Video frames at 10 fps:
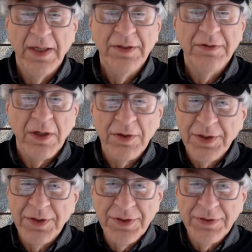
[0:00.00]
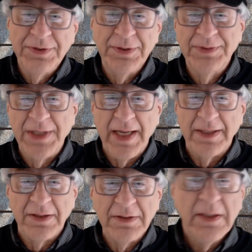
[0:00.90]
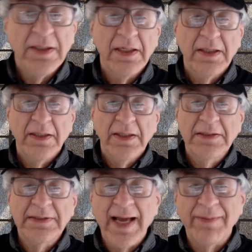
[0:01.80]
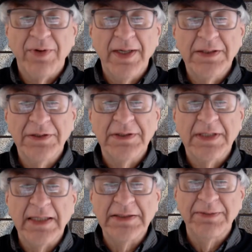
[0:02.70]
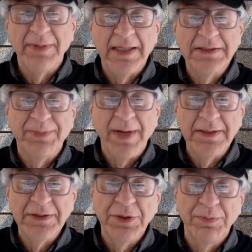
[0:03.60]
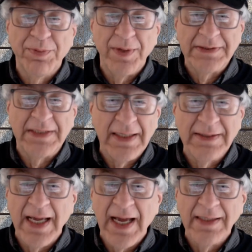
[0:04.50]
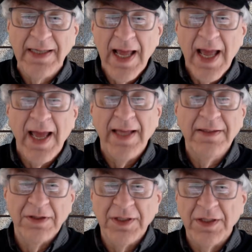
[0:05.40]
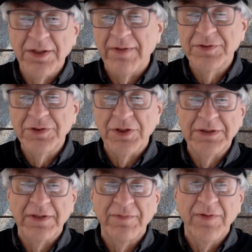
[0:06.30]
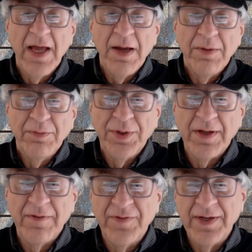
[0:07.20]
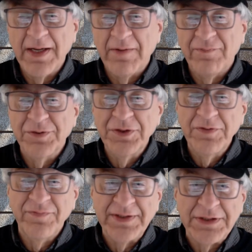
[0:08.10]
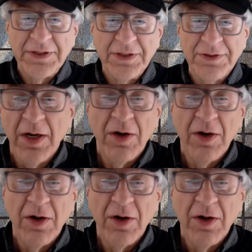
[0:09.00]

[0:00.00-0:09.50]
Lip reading: You go to your YouTube channel. In the top right, there's a customize button. You press on that, and there you have a choice of putting a video for new visitors,